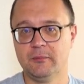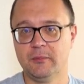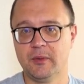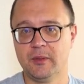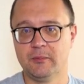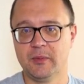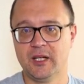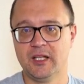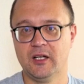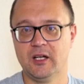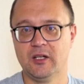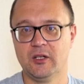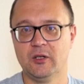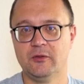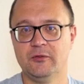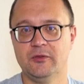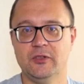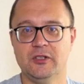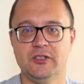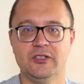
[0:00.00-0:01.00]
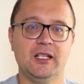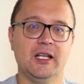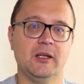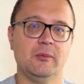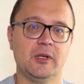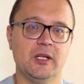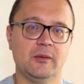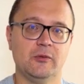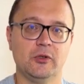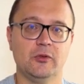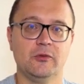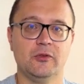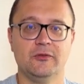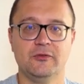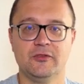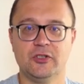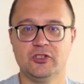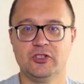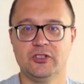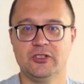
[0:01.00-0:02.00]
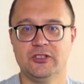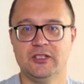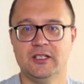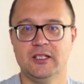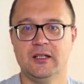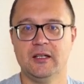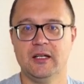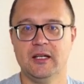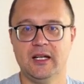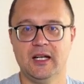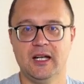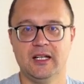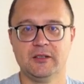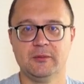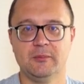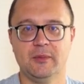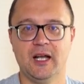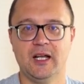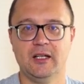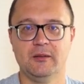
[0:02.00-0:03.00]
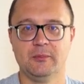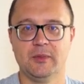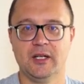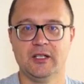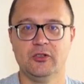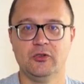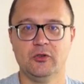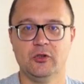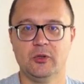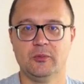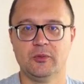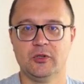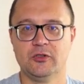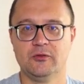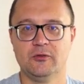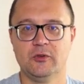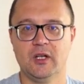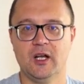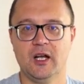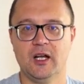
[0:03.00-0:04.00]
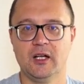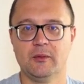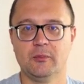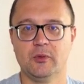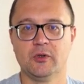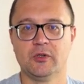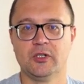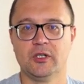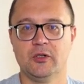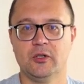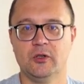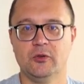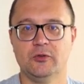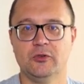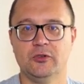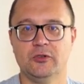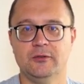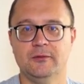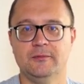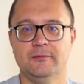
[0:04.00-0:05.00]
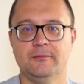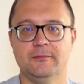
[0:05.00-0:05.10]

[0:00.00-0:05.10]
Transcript: but may not offer the same level of efficiency as packed bed scrubbers for high ammonia loads